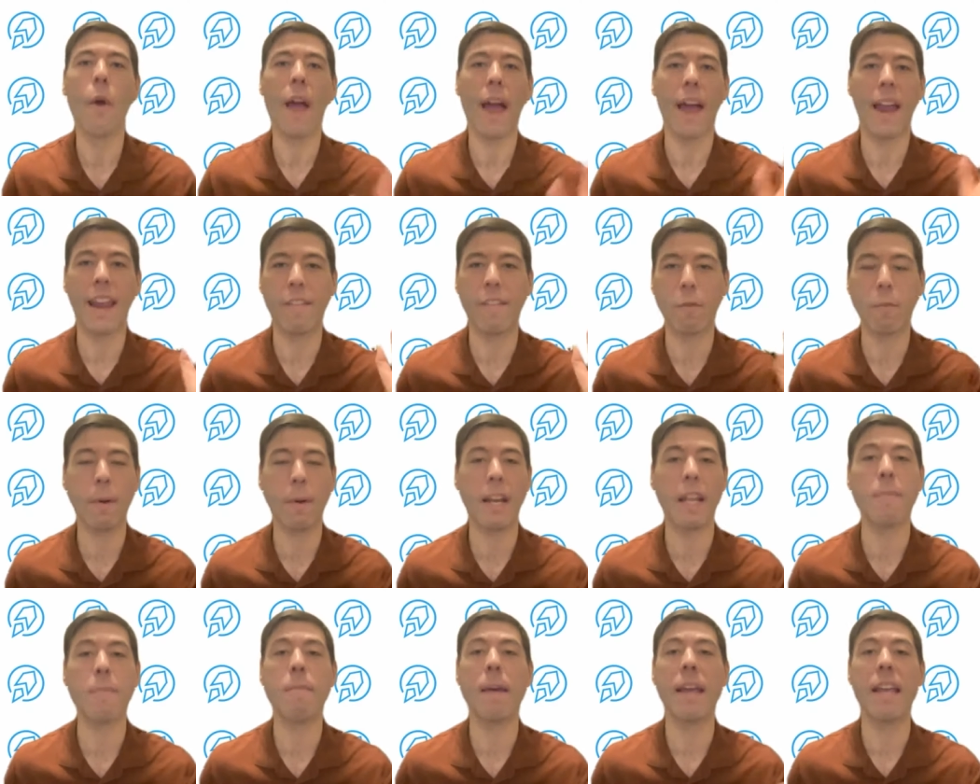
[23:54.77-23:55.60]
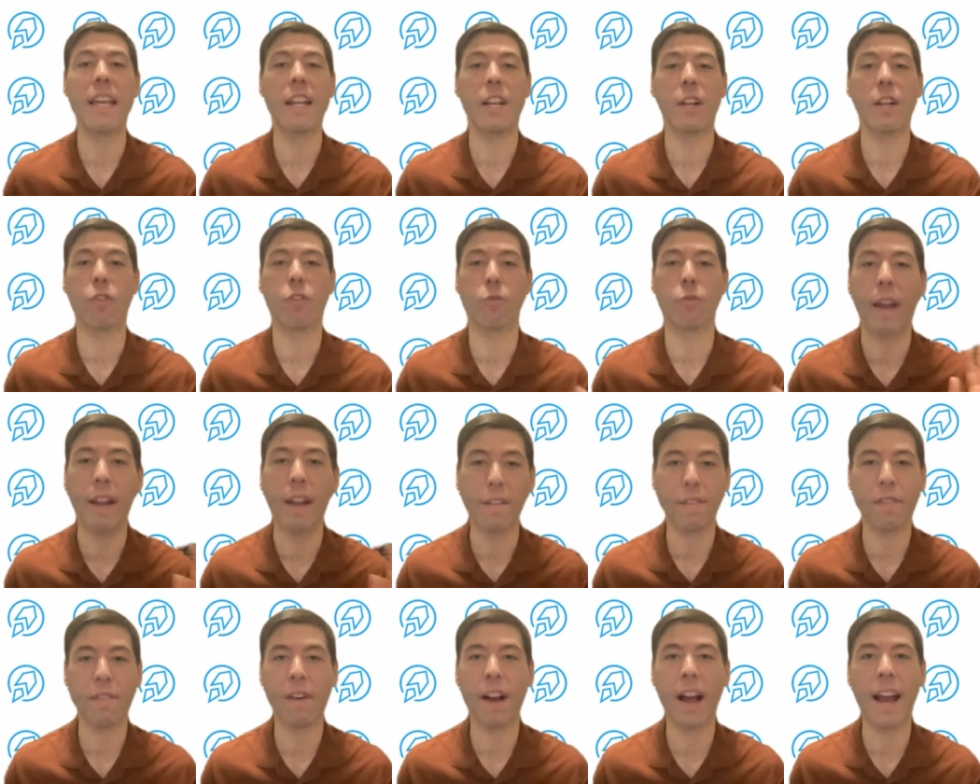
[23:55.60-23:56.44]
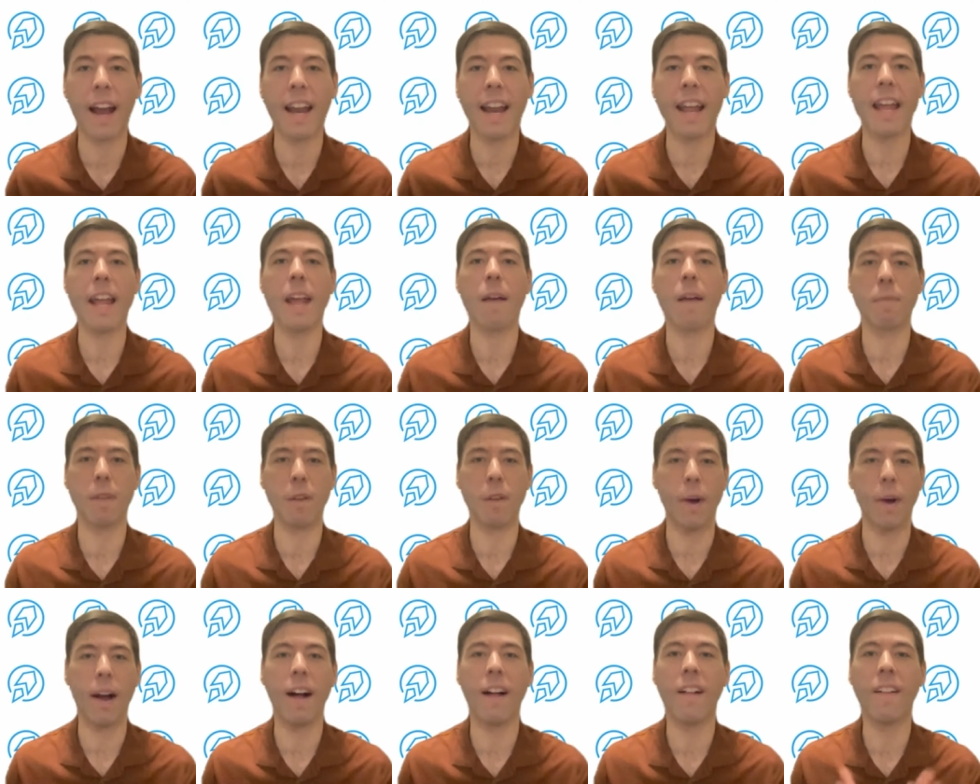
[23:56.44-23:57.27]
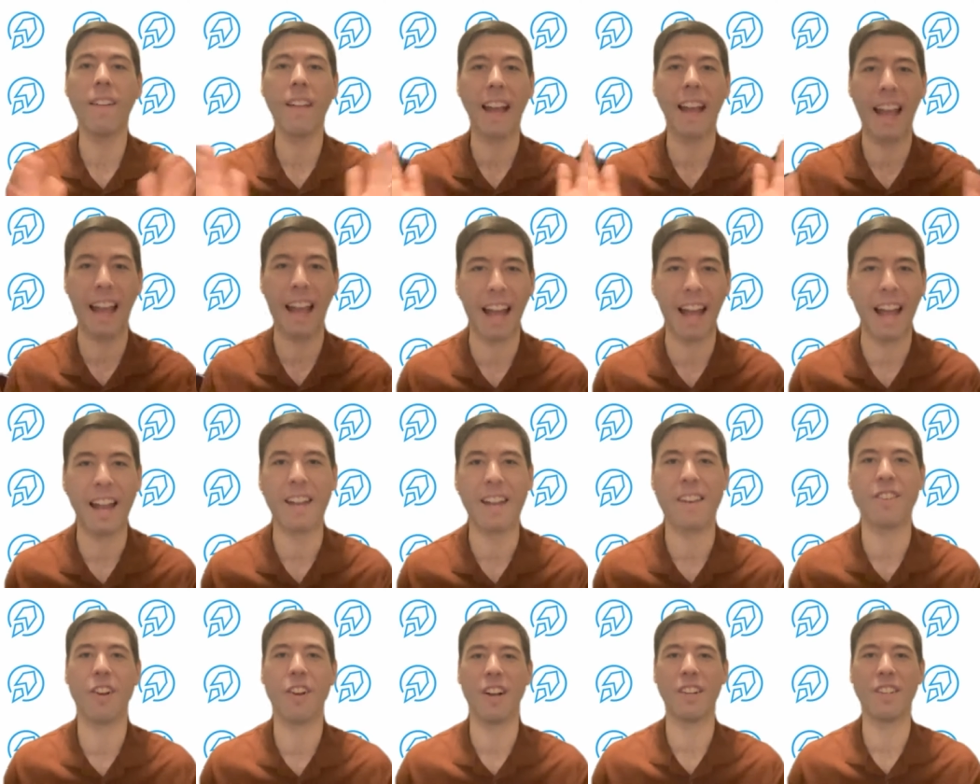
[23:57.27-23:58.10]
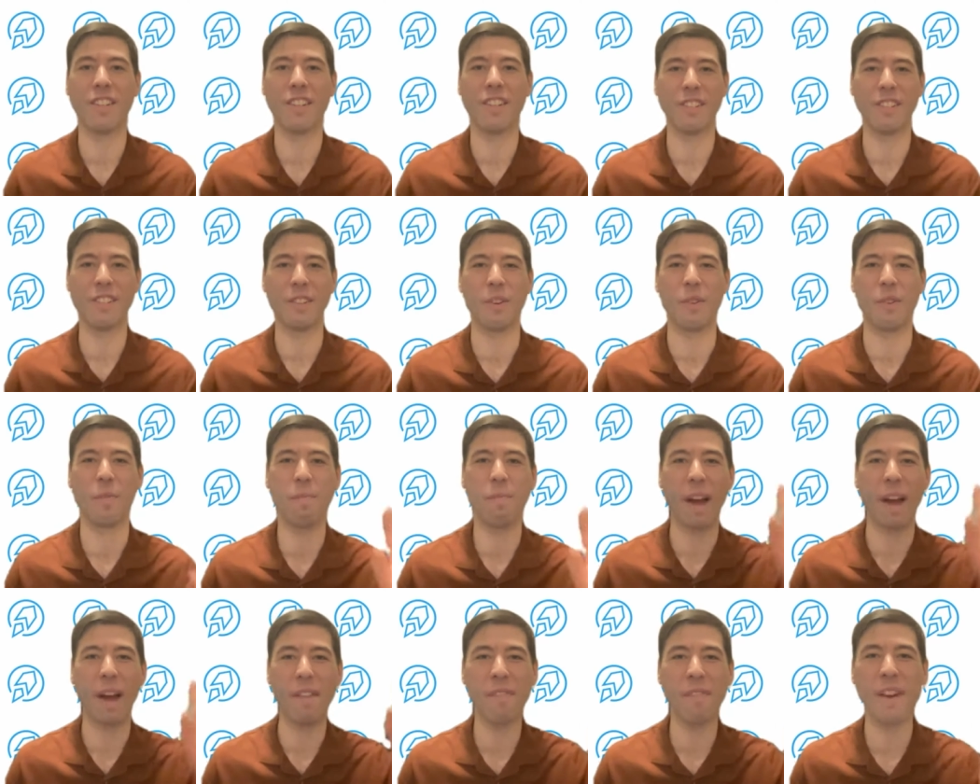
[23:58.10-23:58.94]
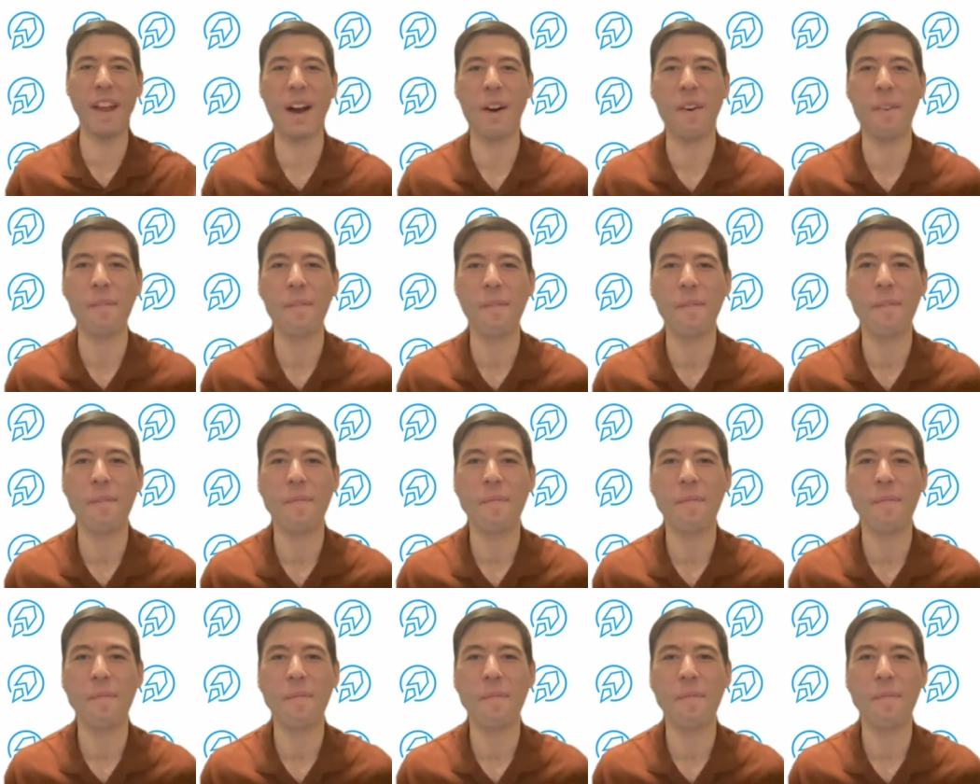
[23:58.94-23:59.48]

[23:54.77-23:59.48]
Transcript: And everybody, make it a great Friday. Be well and talk to you soon. Bye for now.